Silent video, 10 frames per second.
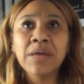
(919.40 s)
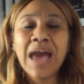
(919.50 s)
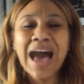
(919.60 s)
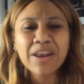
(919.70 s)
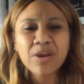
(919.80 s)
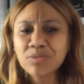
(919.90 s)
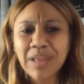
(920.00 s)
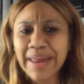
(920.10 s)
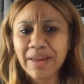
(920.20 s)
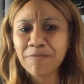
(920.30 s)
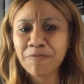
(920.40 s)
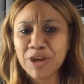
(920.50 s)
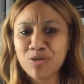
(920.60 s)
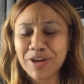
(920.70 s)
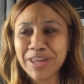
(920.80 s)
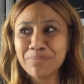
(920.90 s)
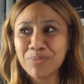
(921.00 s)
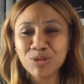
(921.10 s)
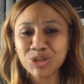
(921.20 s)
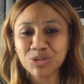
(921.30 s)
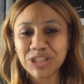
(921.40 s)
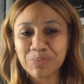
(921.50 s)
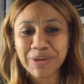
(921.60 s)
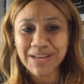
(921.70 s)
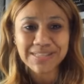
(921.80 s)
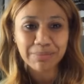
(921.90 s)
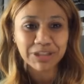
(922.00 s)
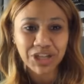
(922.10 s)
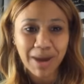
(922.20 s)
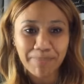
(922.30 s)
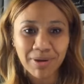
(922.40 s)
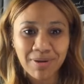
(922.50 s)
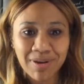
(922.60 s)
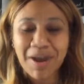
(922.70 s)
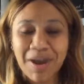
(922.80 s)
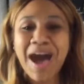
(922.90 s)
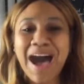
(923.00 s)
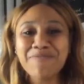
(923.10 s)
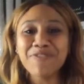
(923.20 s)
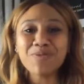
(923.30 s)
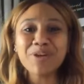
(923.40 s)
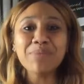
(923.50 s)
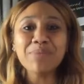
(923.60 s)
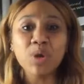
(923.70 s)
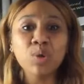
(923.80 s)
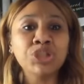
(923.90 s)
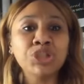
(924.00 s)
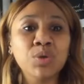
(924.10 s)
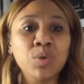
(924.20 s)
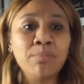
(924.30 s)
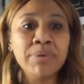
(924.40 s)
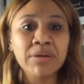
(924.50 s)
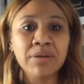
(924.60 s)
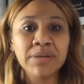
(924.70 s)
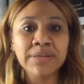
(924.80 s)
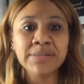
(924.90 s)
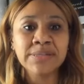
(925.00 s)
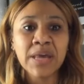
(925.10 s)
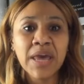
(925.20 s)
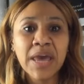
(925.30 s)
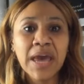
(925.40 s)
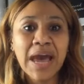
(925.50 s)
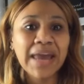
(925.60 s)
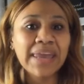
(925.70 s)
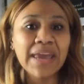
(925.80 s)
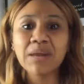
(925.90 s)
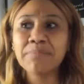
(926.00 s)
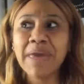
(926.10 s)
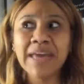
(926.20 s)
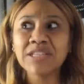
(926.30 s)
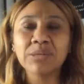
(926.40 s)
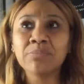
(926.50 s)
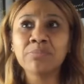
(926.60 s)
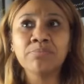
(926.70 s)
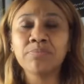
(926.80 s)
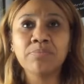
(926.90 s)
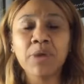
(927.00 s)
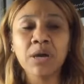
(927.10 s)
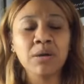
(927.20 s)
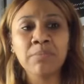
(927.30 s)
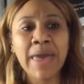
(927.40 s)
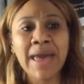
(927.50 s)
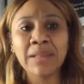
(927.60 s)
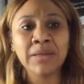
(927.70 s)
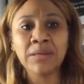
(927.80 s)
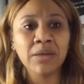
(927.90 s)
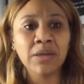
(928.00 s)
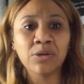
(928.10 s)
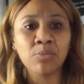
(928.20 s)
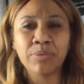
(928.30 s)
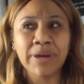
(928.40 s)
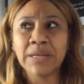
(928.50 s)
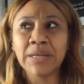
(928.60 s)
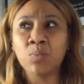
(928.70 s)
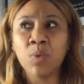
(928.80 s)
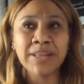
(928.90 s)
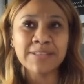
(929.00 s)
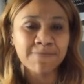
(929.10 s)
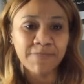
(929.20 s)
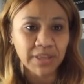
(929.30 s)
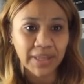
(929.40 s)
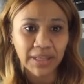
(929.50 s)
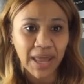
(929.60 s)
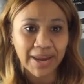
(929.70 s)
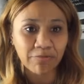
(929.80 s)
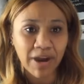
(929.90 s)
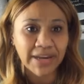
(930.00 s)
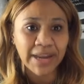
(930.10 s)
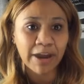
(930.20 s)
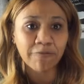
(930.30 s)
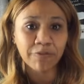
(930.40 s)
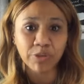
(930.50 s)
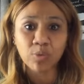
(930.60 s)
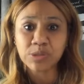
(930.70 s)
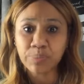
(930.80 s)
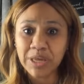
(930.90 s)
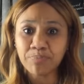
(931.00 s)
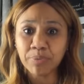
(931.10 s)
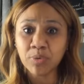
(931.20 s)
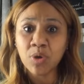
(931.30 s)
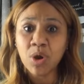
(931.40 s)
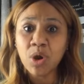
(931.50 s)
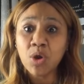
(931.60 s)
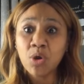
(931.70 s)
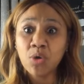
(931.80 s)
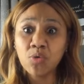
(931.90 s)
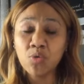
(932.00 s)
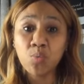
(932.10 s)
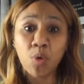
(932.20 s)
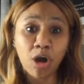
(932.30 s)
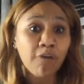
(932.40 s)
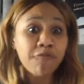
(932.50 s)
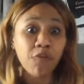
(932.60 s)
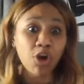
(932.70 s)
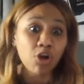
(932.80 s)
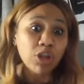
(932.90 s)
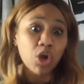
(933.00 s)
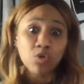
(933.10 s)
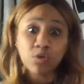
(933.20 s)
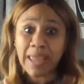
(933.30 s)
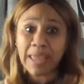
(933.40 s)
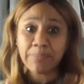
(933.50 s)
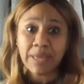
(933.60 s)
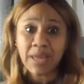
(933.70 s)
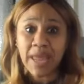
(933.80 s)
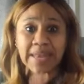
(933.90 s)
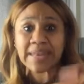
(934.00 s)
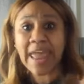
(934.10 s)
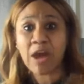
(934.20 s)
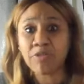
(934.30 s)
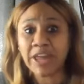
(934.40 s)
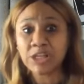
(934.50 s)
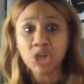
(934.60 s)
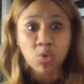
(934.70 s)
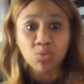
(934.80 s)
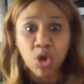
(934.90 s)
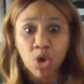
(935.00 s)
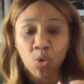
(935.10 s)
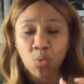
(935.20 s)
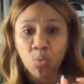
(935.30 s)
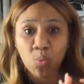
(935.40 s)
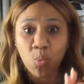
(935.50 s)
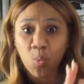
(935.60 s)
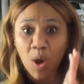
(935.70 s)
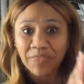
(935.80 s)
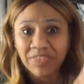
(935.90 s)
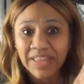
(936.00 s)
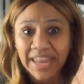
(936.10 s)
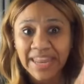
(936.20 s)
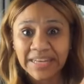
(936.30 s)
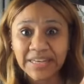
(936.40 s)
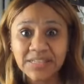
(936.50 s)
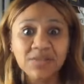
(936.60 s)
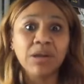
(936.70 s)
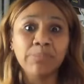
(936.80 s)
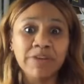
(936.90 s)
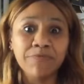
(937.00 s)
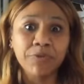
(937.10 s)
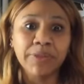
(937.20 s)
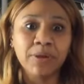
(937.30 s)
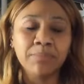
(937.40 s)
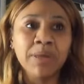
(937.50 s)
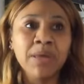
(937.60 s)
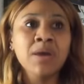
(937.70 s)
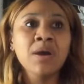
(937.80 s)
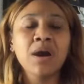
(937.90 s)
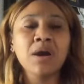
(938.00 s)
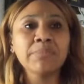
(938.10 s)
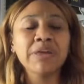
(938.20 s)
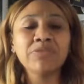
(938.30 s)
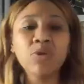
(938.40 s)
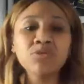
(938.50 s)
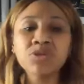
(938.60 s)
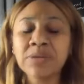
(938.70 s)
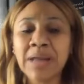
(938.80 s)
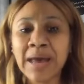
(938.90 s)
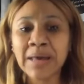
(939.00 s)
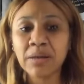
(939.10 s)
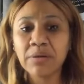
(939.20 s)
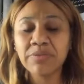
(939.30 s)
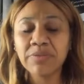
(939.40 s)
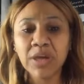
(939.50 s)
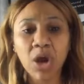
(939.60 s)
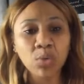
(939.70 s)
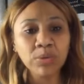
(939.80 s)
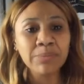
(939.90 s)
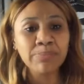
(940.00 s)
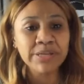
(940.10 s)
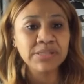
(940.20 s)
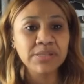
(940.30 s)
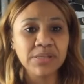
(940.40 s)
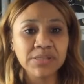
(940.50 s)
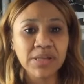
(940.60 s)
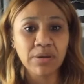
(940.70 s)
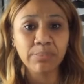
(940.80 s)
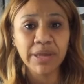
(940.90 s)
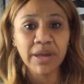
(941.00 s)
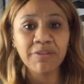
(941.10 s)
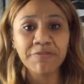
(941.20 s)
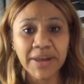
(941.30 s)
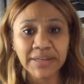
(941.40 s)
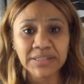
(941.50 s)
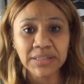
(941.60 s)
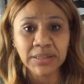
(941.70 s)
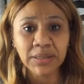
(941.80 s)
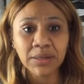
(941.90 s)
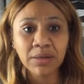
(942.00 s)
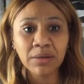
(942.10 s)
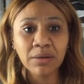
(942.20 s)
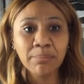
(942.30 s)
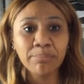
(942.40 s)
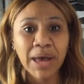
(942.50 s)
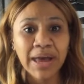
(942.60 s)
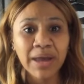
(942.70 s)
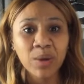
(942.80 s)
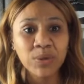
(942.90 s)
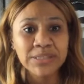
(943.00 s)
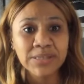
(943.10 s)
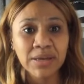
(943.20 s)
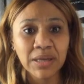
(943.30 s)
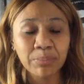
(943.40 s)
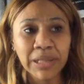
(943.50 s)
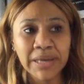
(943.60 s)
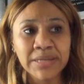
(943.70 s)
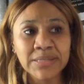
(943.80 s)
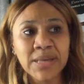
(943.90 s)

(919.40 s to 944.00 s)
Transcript: I don't like feel emotional just because I'm a shopper. I feel emotional because I can't imagine, Allie, Brandy, what it's feeling like right now for those people who were furloughed maybe, and now they don't know what the end is going to be for them. And those are not the only businesses that are being affected by what's taking place.